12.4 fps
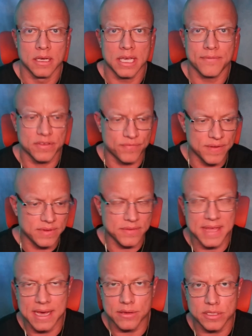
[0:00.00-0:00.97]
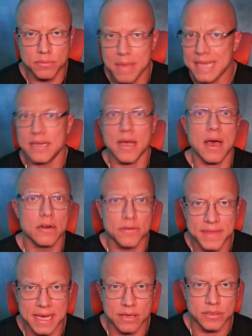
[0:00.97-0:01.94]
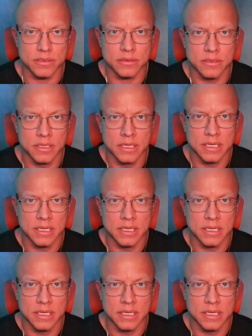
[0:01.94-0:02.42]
If it's fifty thousand, make it one hundred thousand.